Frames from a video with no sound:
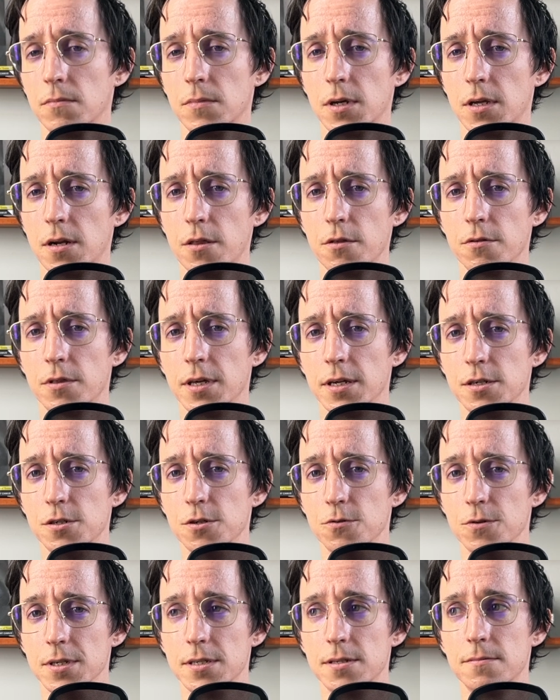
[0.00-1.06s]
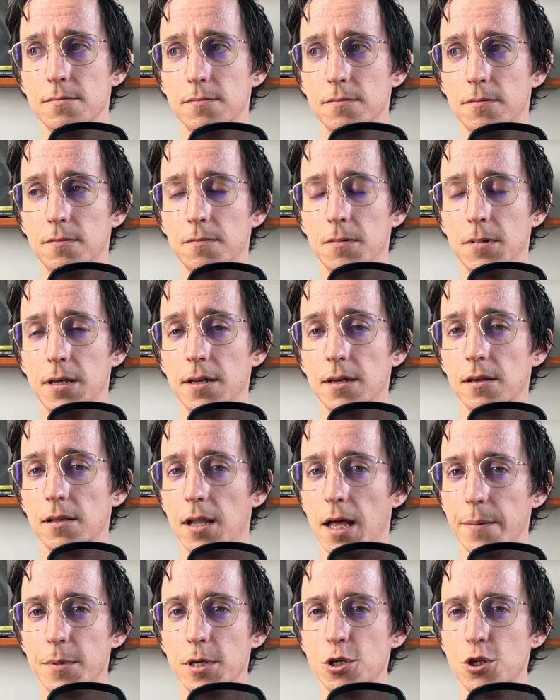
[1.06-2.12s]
Another thing too is climbing